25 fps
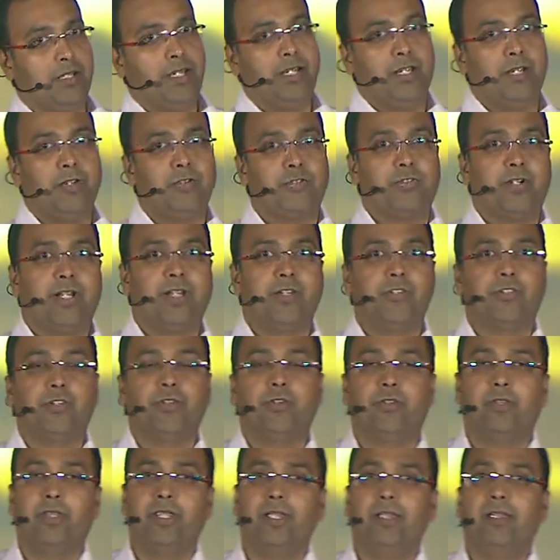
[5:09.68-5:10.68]
Australian
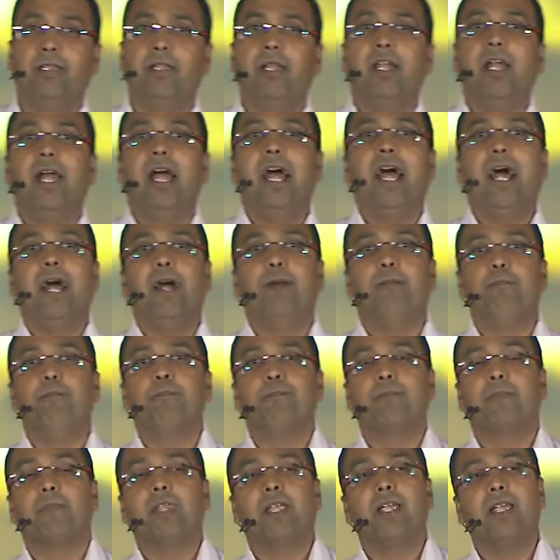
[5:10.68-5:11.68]
joke there. Um,
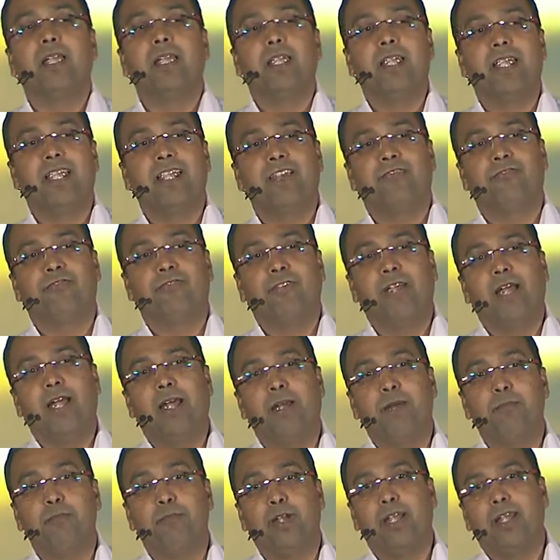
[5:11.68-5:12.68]
if
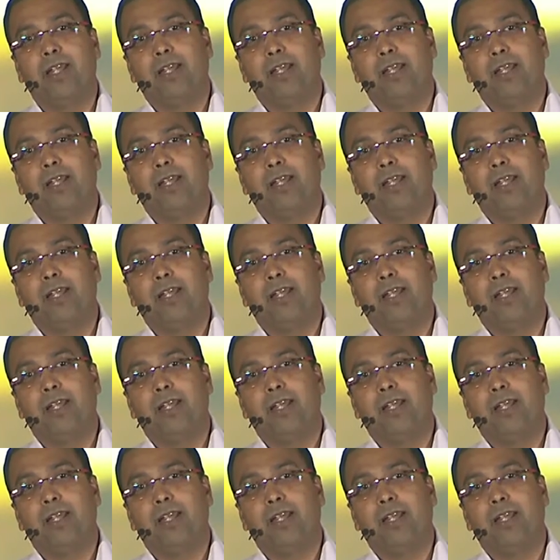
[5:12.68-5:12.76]
um,